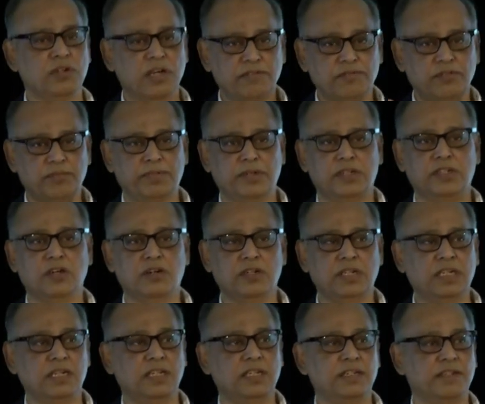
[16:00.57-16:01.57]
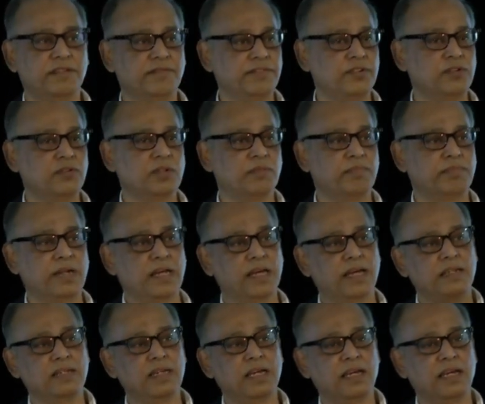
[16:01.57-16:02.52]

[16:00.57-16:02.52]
have to periodically review the plan,